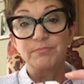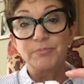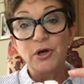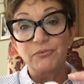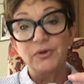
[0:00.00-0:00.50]

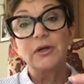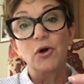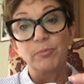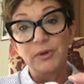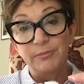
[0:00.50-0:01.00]
perfect
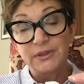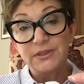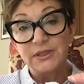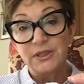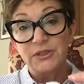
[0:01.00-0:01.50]

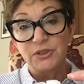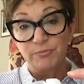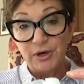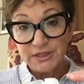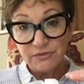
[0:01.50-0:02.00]
complement to
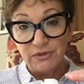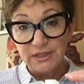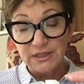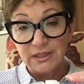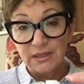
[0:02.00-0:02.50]

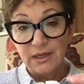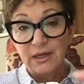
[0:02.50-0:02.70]
breastfeeding,